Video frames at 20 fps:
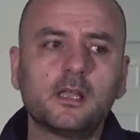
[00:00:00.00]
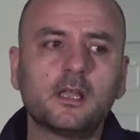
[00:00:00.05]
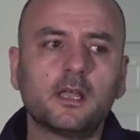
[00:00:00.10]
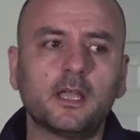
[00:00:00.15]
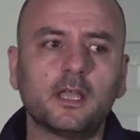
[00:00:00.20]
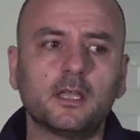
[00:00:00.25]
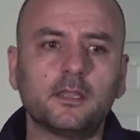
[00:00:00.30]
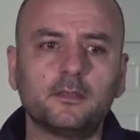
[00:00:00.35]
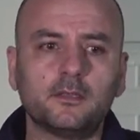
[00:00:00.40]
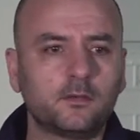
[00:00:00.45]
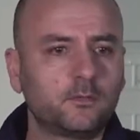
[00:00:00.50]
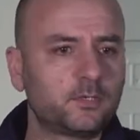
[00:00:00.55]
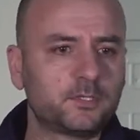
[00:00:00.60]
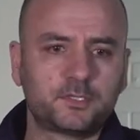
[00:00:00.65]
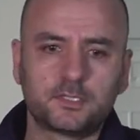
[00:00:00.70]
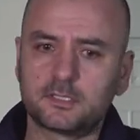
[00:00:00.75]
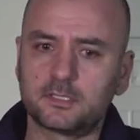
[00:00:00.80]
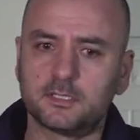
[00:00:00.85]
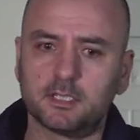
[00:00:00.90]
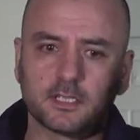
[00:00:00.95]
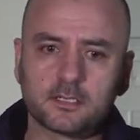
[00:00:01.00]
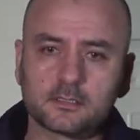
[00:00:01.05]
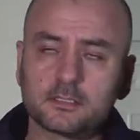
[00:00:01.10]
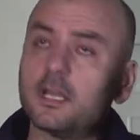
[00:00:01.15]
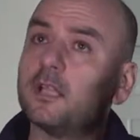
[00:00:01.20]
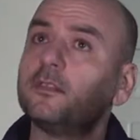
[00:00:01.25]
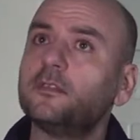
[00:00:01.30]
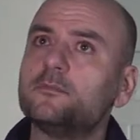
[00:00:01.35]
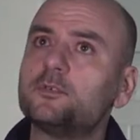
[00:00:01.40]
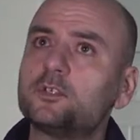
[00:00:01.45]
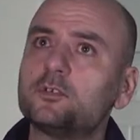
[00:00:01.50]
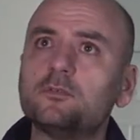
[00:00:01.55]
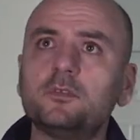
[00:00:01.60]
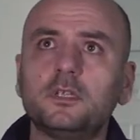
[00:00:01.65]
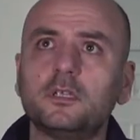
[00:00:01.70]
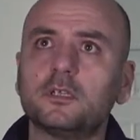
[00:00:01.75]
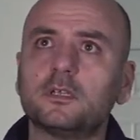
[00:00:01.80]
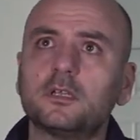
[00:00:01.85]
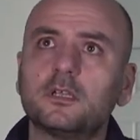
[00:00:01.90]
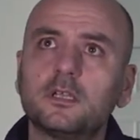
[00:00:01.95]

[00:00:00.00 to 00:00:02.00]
and they were just like random shooting.